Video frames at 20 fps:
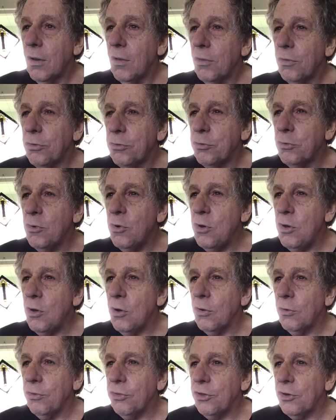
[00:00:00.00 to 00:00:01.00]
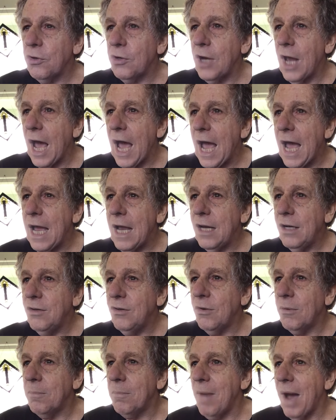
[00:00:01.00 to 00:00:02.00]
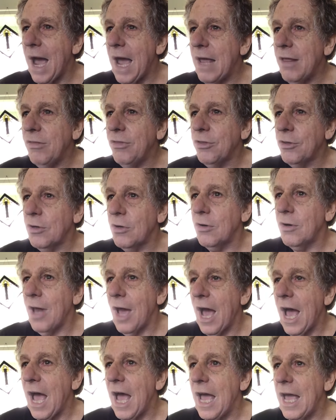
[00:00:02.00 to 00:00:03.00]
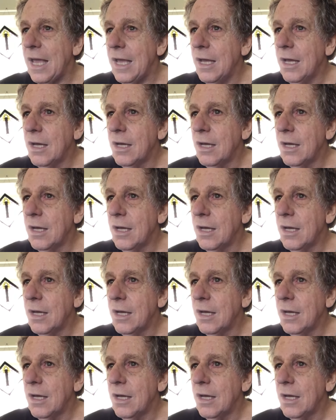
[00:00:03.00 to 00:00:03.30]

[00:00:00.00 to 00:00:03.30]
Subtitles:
through your third eye to my third eye,